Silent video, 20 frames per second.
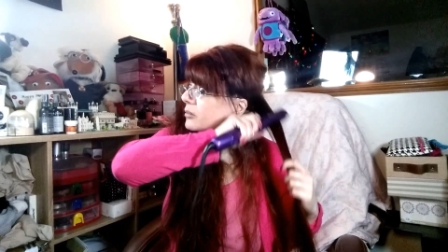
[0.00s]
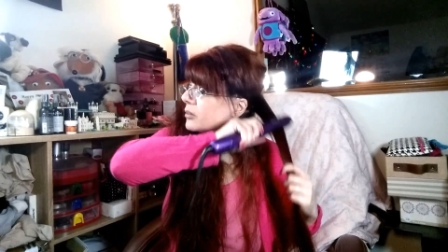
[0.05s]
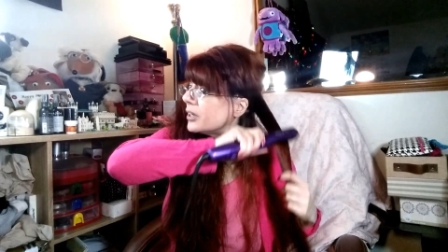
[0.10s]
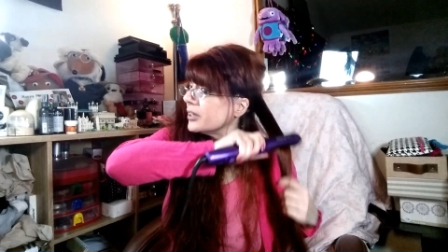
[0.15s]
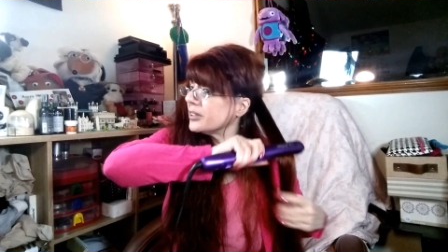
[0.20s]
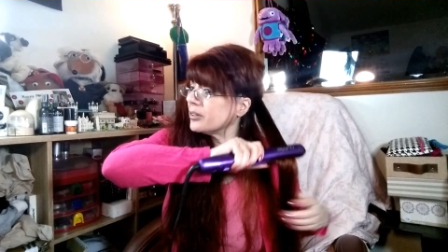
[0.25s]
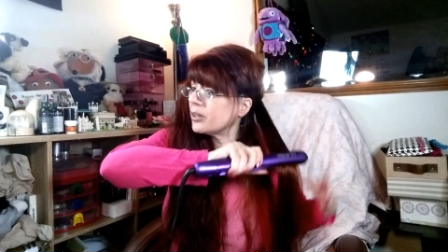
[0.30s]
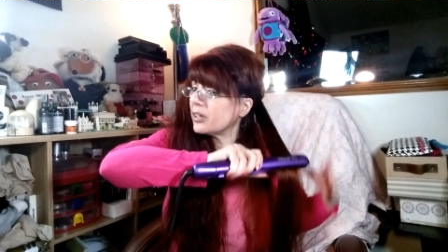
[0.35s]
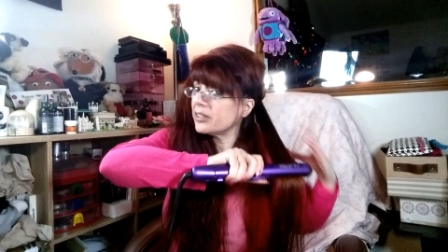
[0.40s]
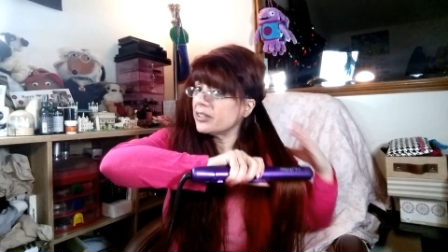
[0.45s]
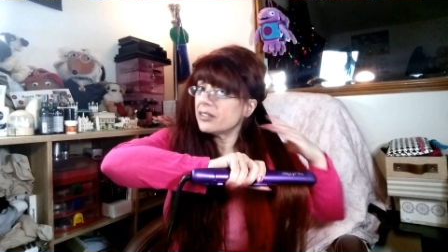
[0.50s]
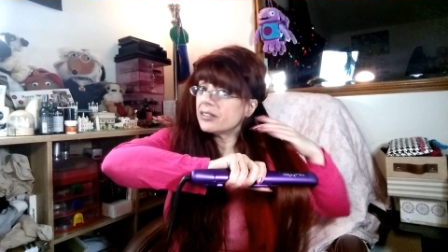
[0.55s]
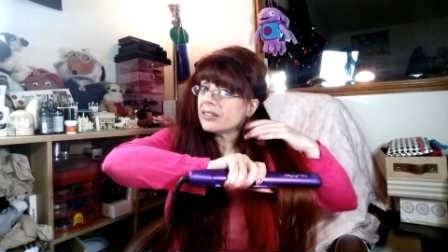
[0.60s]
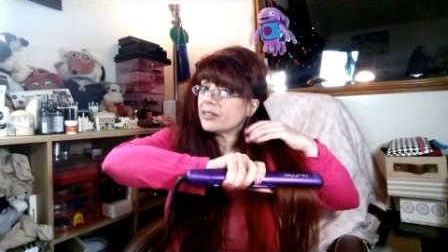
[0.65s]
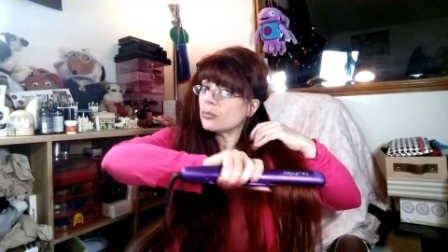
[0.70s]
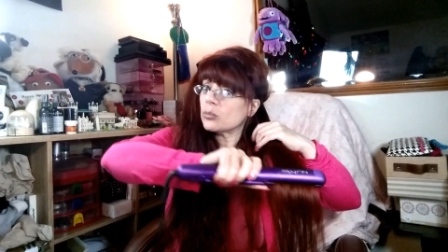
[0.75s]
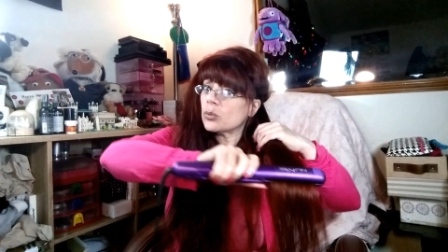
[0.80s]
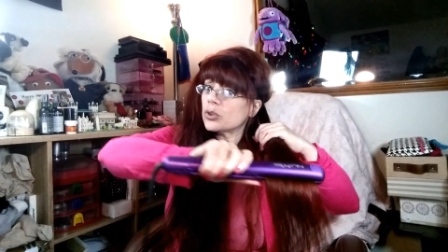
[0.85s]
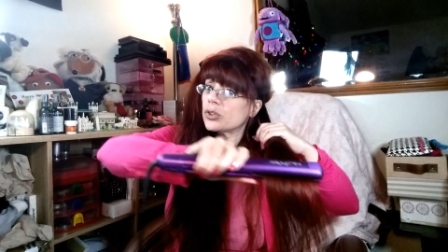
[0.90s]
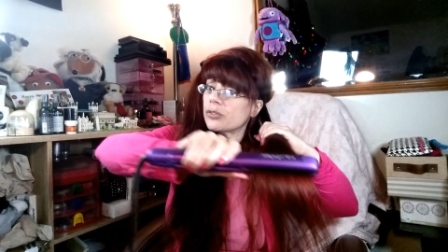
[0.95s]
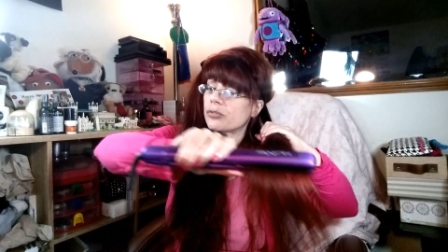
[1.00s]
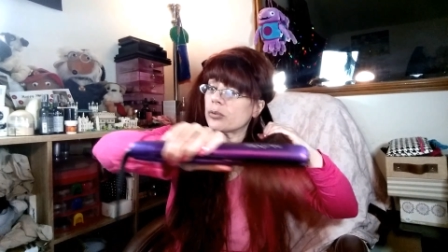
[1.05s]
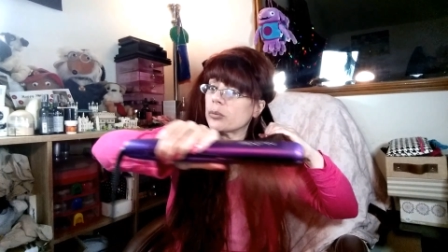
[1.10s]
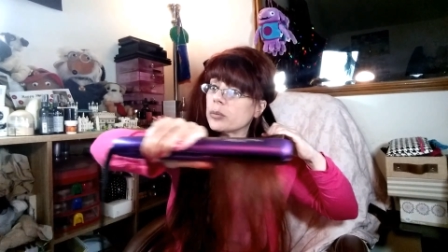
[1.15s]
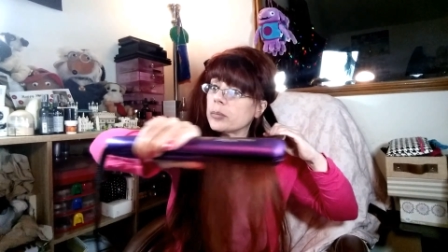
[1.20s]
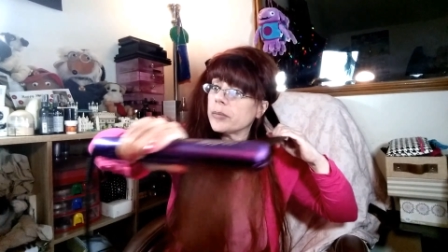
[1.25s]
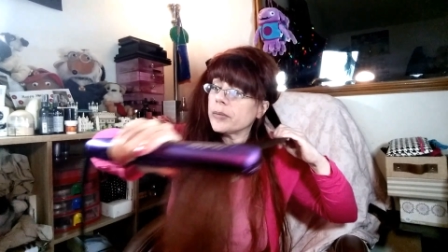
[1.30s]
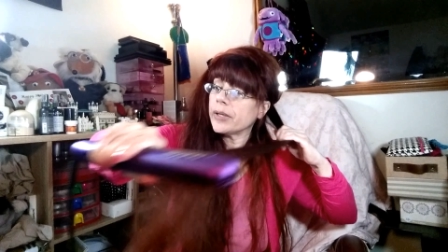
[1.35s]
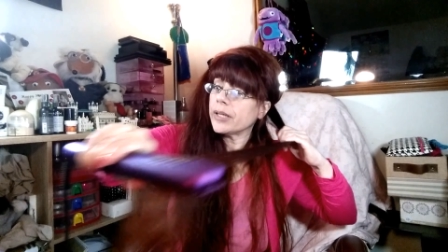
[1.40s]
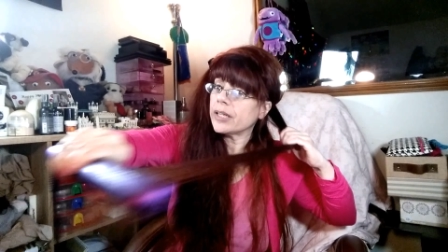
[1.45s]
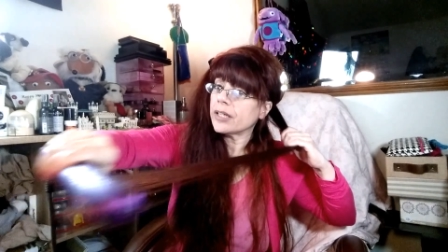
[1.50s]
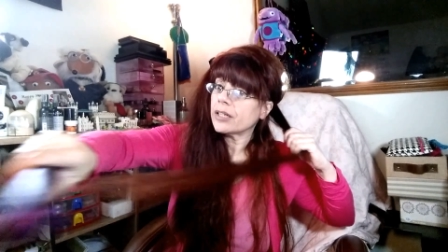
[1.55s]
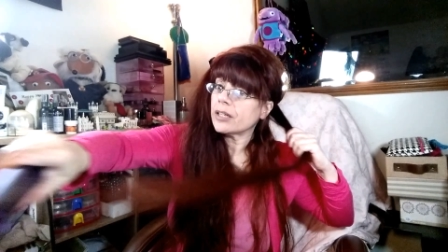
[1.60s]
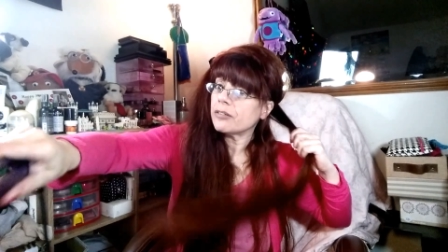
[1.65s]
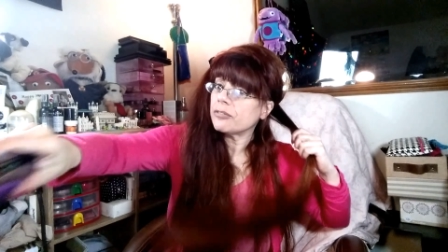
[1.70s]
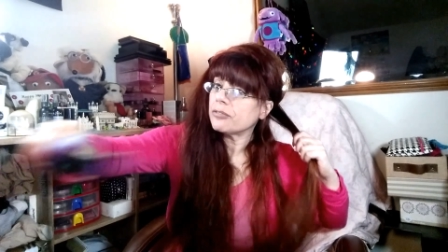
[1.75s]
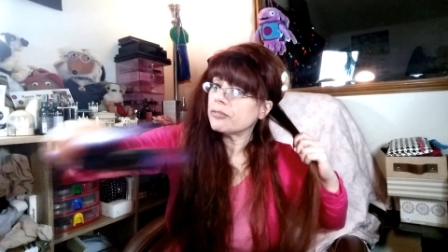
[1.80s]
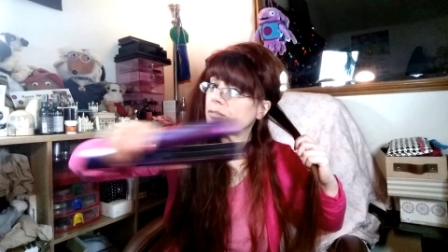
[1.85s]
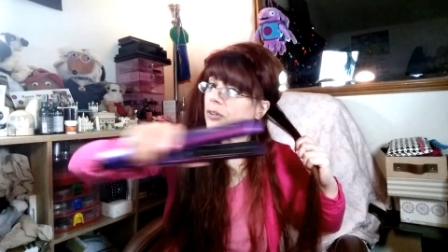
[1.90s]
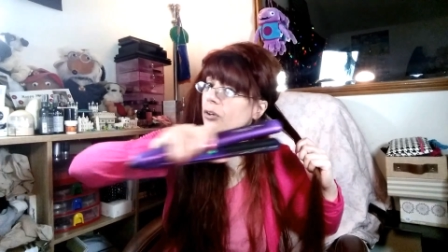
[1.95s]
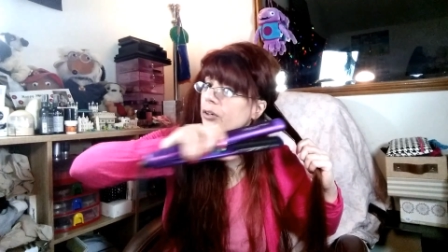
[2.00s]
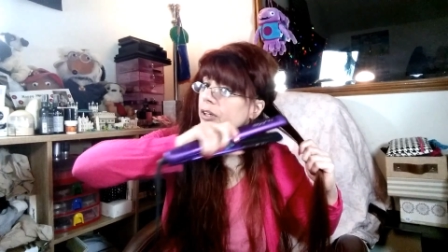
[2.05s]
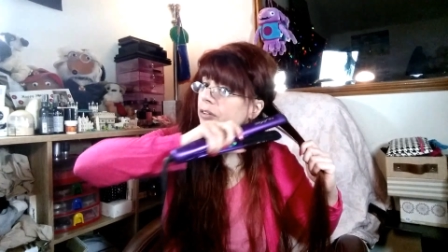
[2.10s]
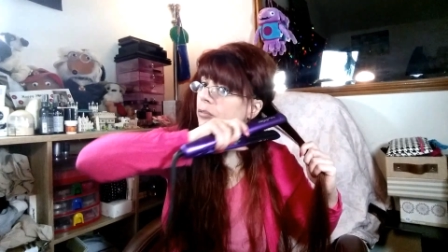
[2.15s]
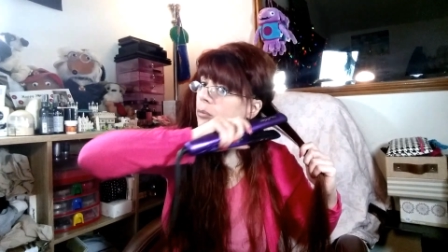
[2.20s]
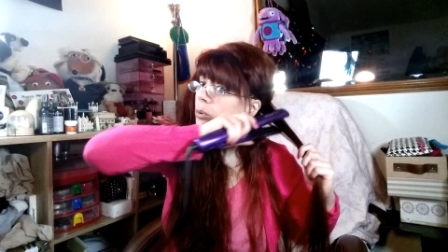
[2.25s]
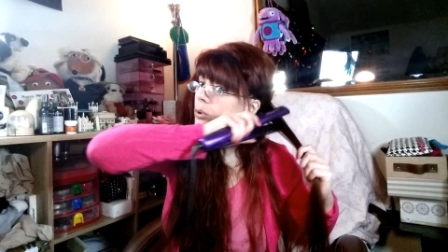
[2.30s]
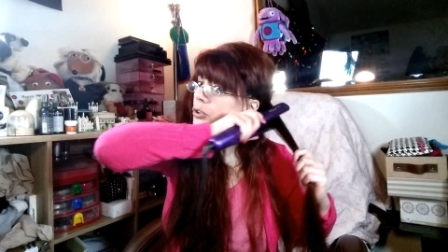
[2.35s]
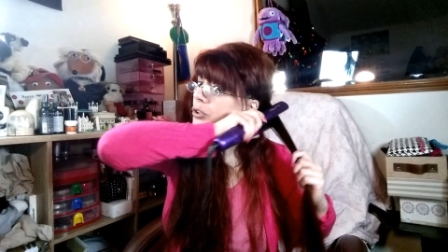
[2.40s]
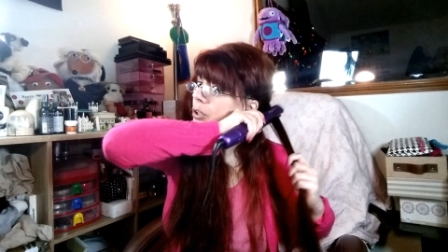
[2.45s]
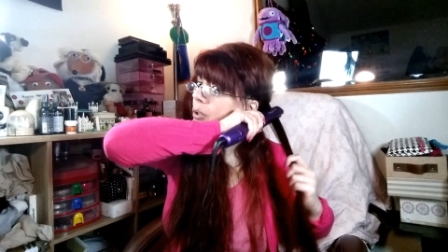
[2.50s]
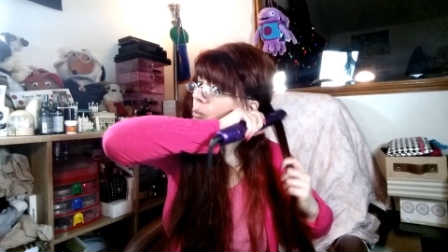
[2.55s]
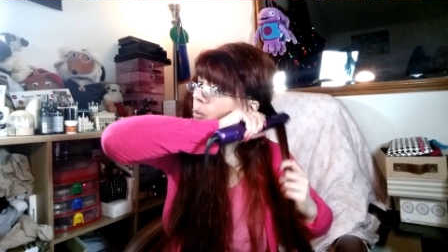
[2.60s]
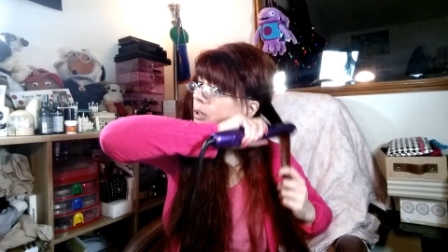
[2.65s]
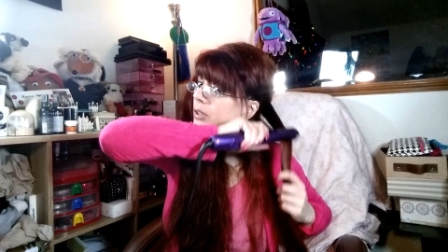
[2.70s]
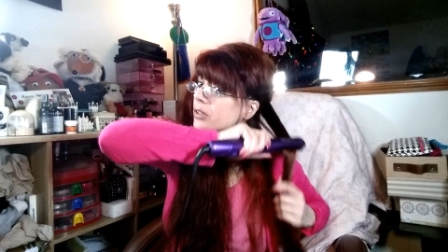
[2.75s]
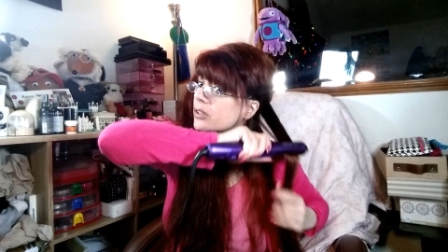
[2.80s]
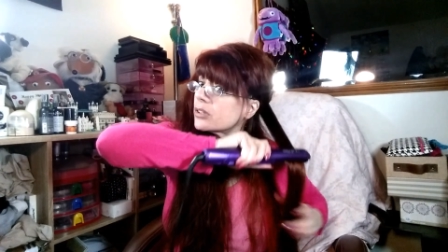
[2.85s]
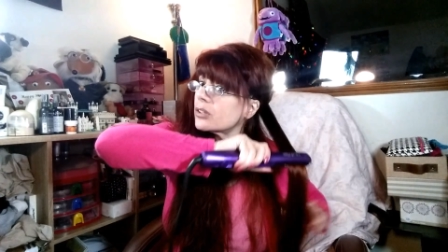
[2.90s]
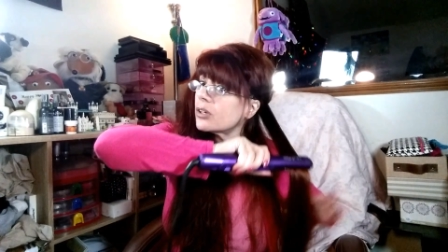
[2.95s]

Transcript: I didn't watch it from the beginning, and I've only ever watched it once,